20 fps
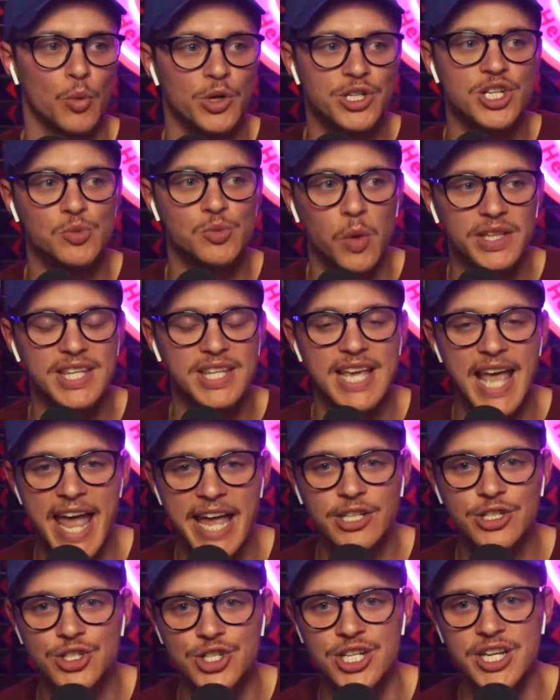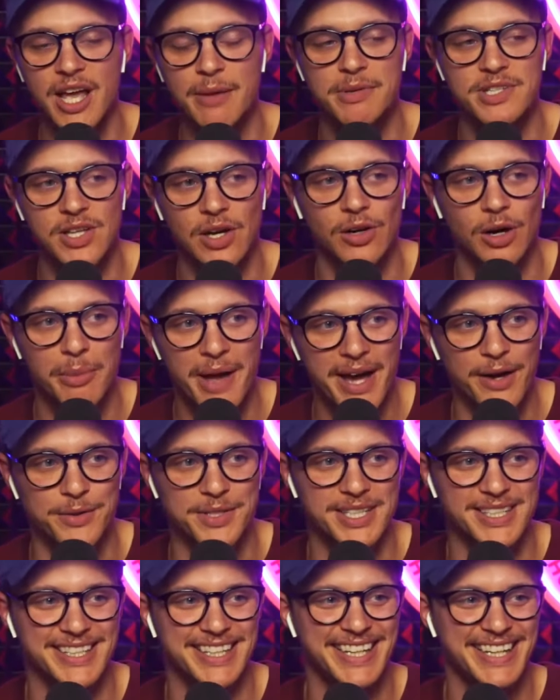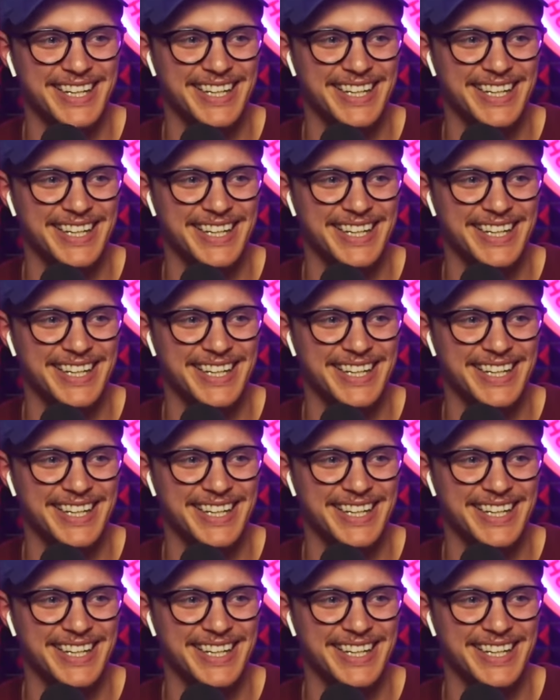which is what the HGM is all about.